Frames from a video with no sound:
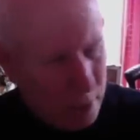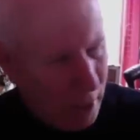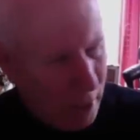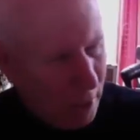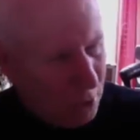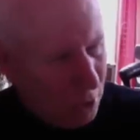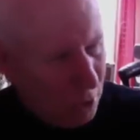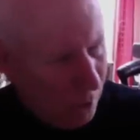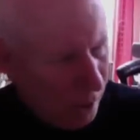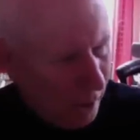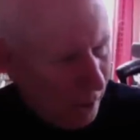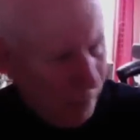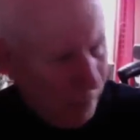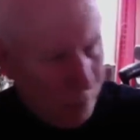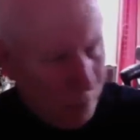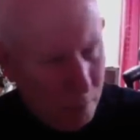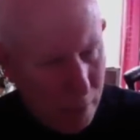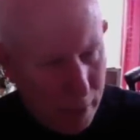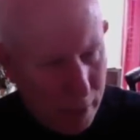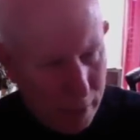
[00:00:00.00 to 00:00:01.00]
is you're going to give them
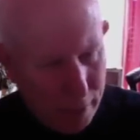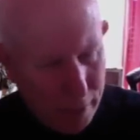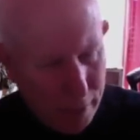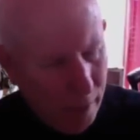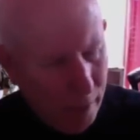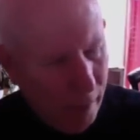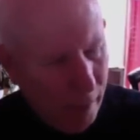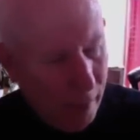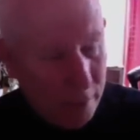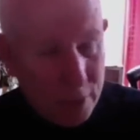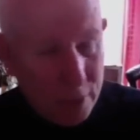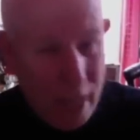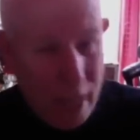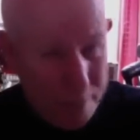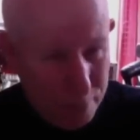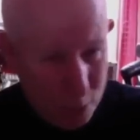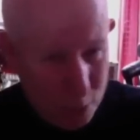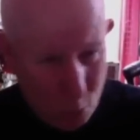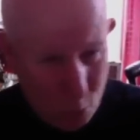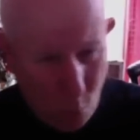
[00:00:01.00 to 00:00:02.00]
money. And this happened
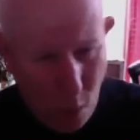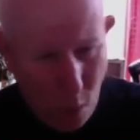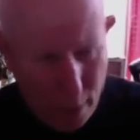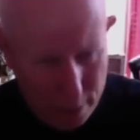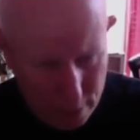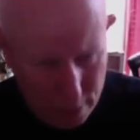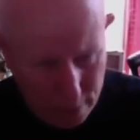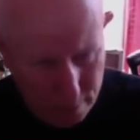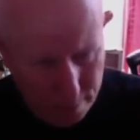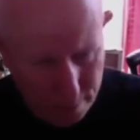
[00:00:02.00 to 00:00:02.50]
twice.